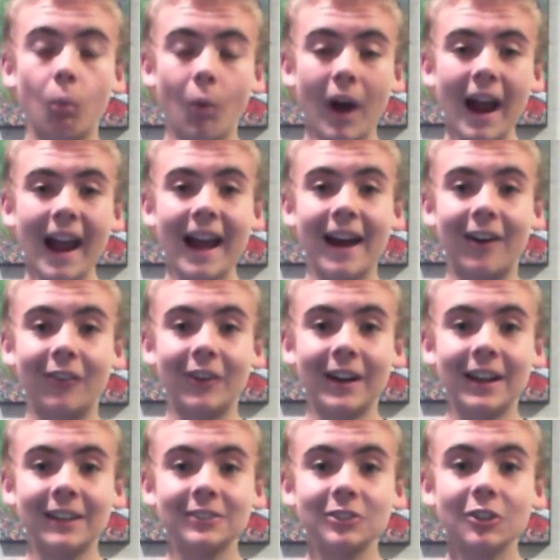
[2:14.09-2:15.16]
Wow!
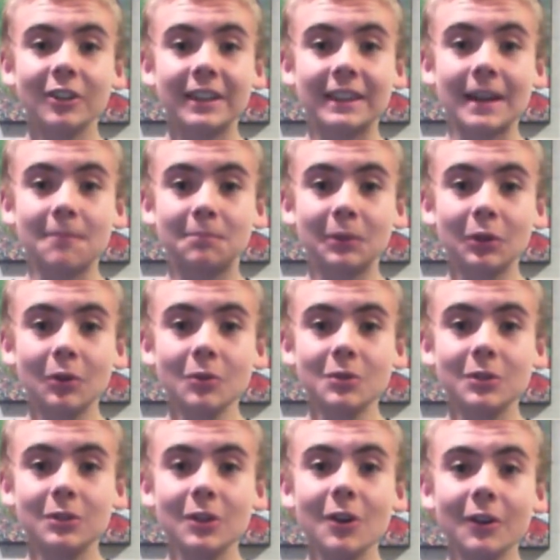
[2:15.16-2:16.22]
Look at that blue
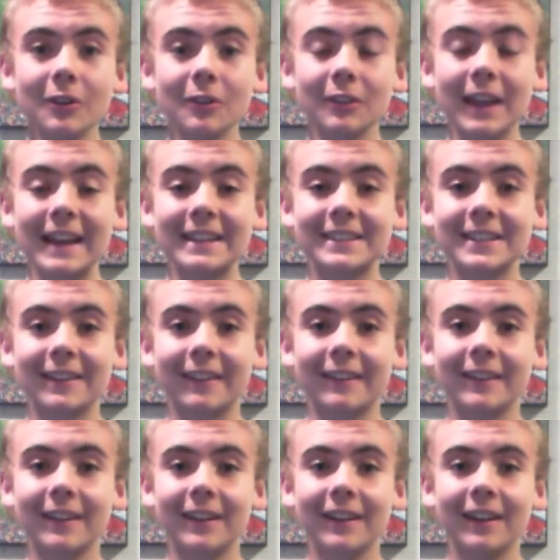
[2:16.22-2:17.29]
circle laser!
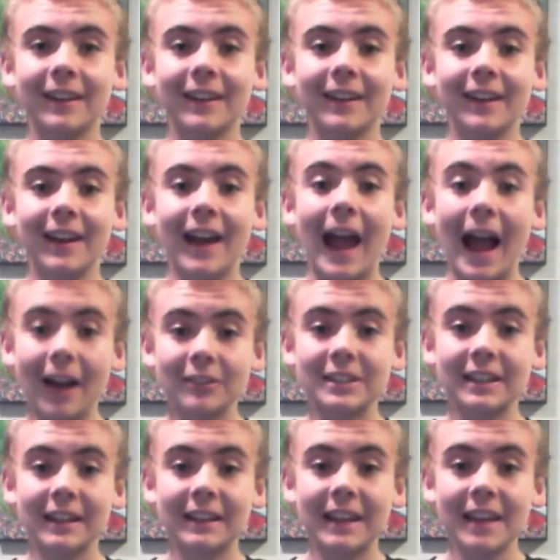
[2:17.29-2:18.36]
How
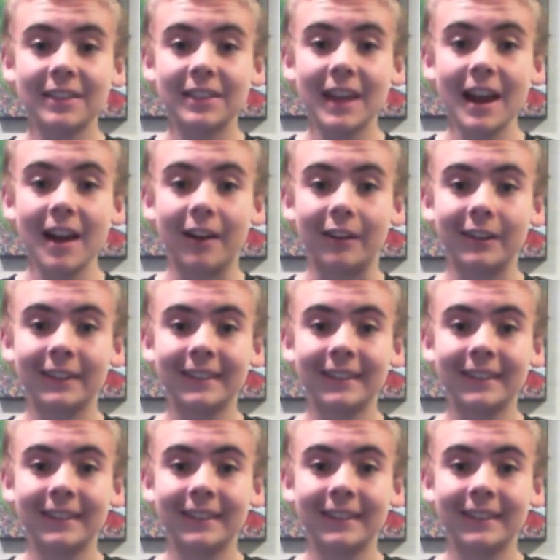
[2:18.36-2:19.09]
did it get there?